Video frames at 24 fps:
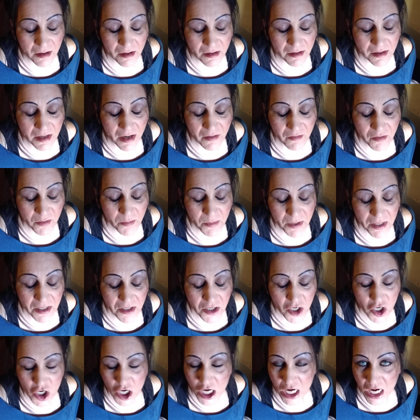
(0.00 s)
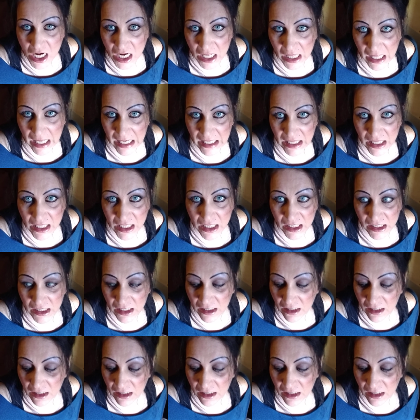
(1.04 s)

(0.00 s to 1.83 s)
never been dirty like this.